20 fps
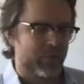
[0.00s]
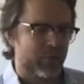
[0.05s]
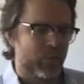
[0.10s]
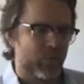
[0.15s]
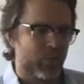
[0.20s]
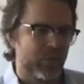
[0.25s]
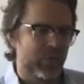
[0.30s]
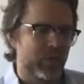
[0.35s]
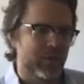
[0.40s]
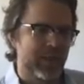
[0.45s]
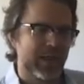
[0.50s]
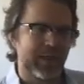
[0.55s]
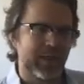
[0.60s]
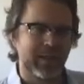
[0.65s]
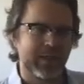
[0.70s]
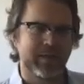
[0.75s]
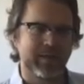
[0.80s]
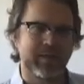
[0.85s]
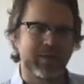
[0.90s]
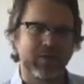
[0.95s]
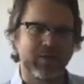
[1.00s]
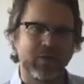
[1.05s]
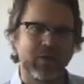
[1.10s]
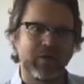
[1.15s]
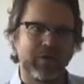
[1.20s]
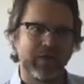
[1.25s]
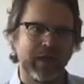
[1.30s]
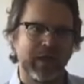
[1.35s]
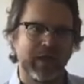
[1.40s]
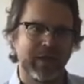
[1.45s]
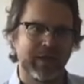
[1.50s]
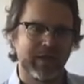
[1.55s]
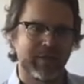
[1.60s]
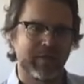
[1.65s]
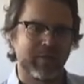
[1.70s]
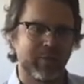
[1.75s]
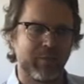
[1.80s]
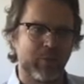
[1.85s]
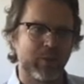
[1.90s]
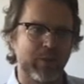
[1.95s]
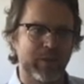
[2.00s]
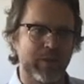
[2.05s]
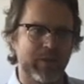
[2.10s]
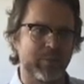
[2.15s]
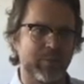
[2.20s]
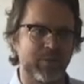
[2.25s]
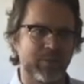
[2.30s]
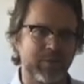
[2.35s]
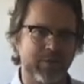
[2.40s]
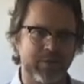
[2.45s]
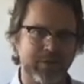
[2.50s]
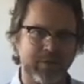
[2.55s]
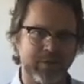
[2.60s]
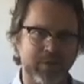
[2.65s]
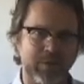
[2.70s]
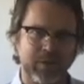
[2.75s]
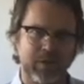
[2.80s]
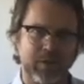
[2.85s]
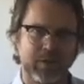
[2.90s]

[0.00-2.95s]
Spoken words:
when you take these surveys of principles